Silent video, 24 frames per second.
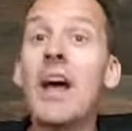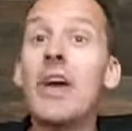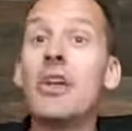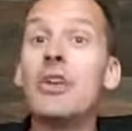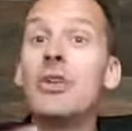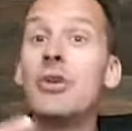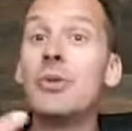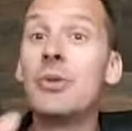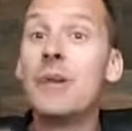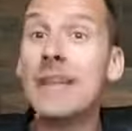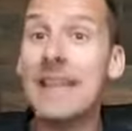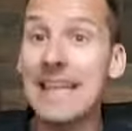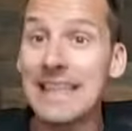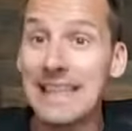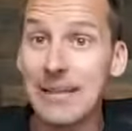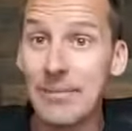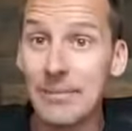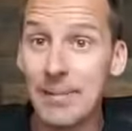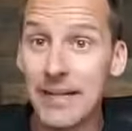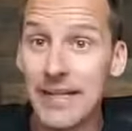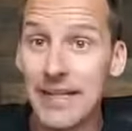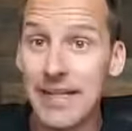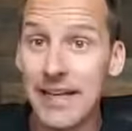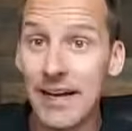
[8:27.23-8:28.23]
You get the
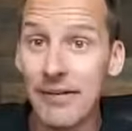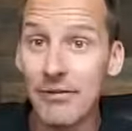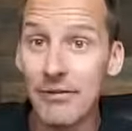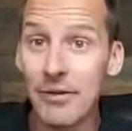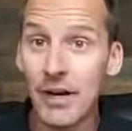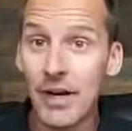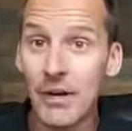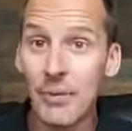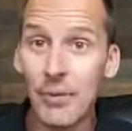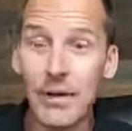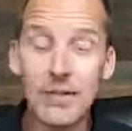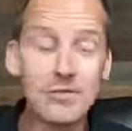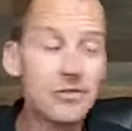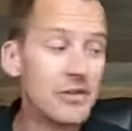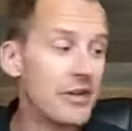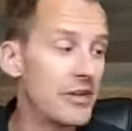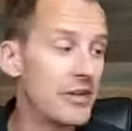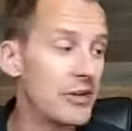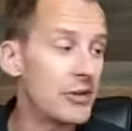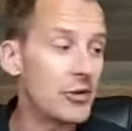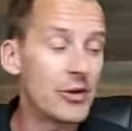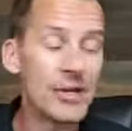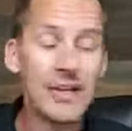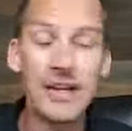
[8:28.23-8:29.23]
P D F right away so that
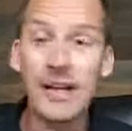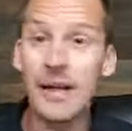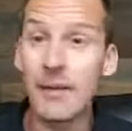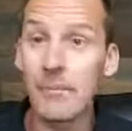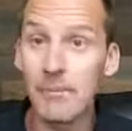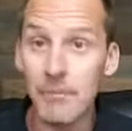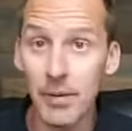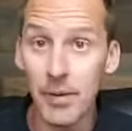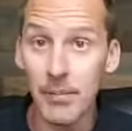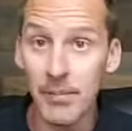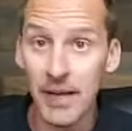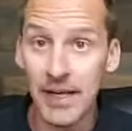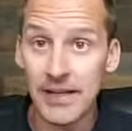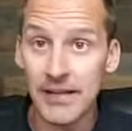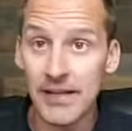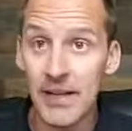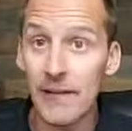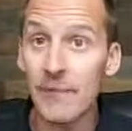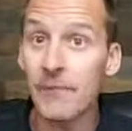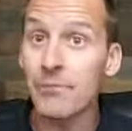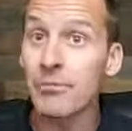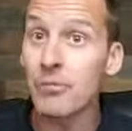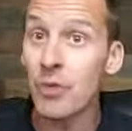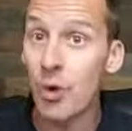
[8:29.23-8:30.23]
you can implement
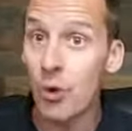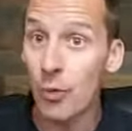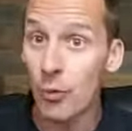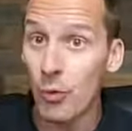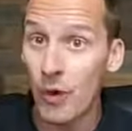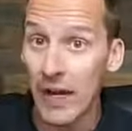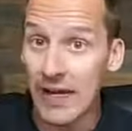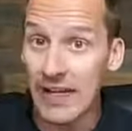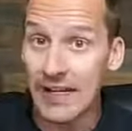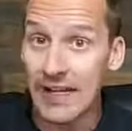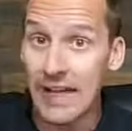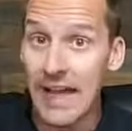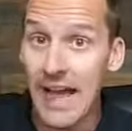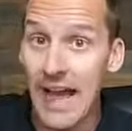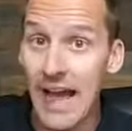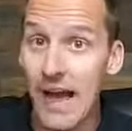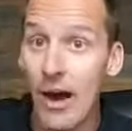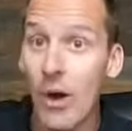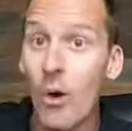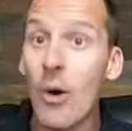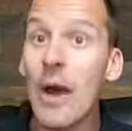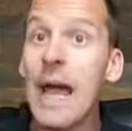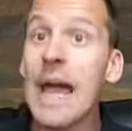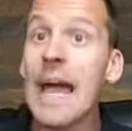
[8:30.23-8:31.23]
it right
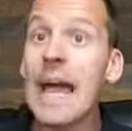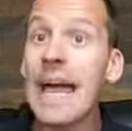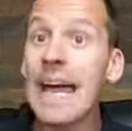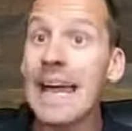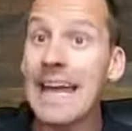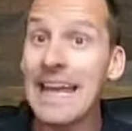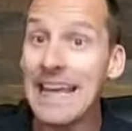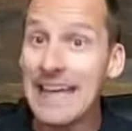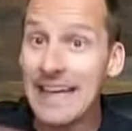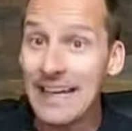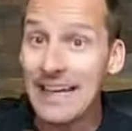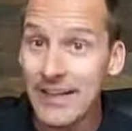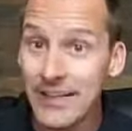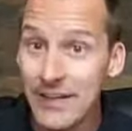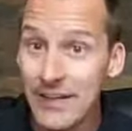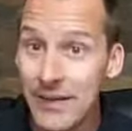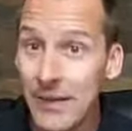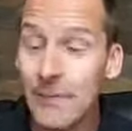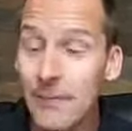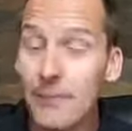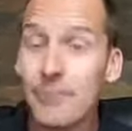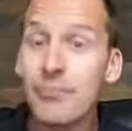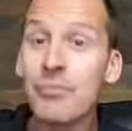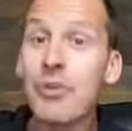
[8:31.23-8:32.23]
now, and
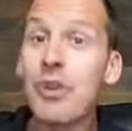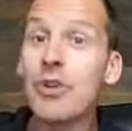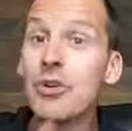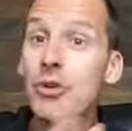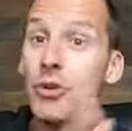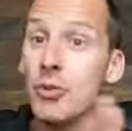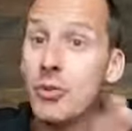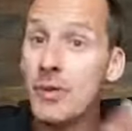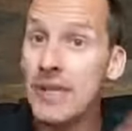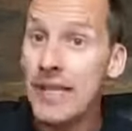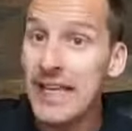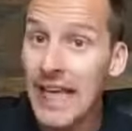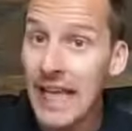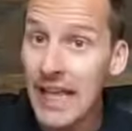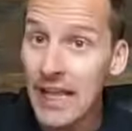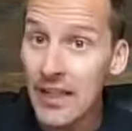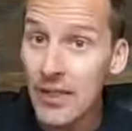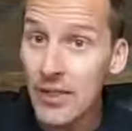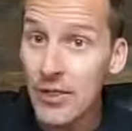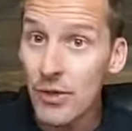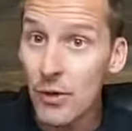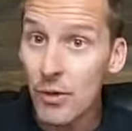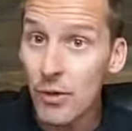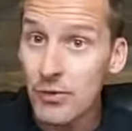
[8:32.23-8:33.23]
you
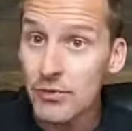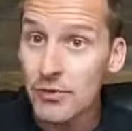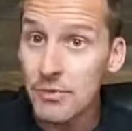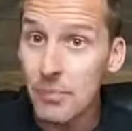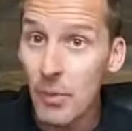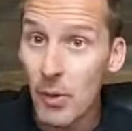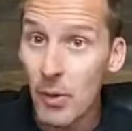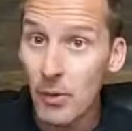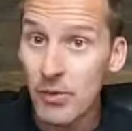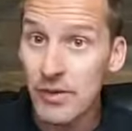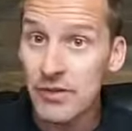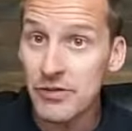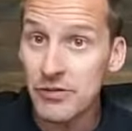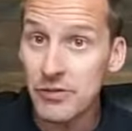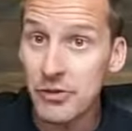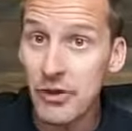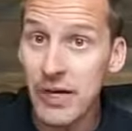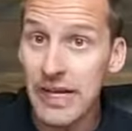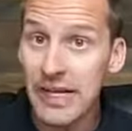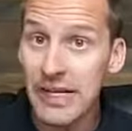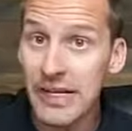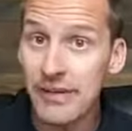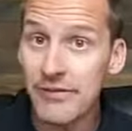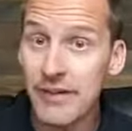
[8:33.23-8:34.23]
get those bonus
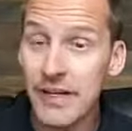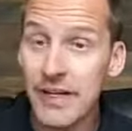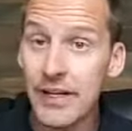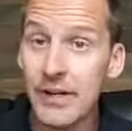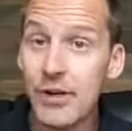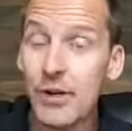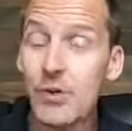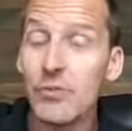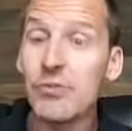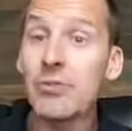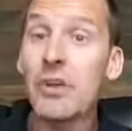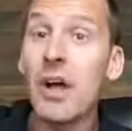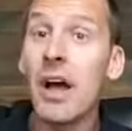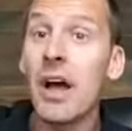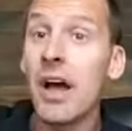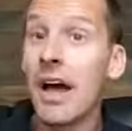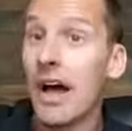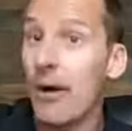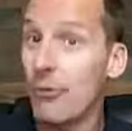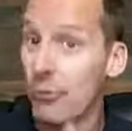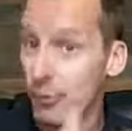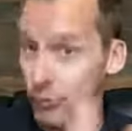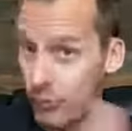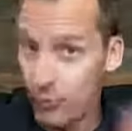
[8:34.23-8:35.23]
training videos
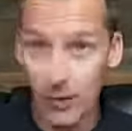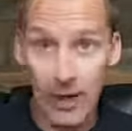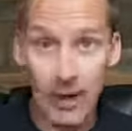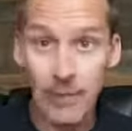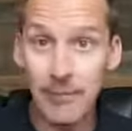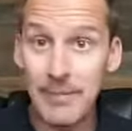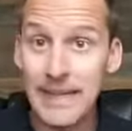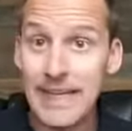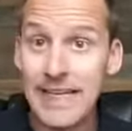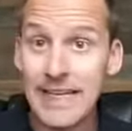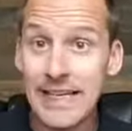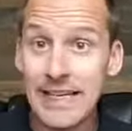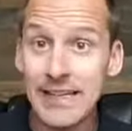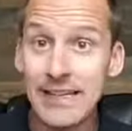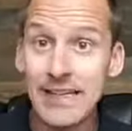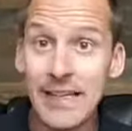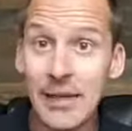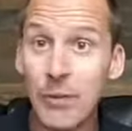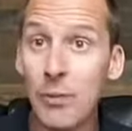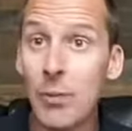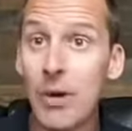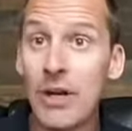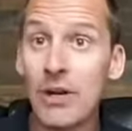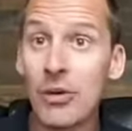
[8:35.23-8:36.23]
immediately
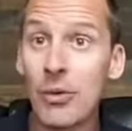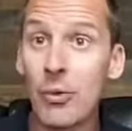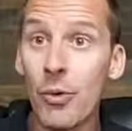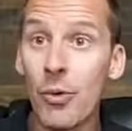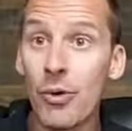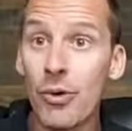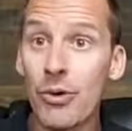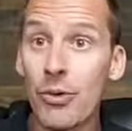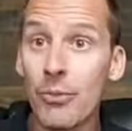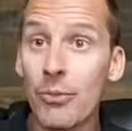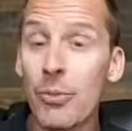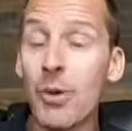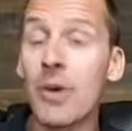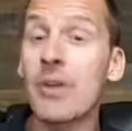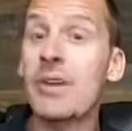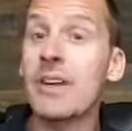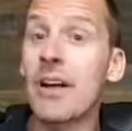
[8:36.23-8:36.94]
when you order the book.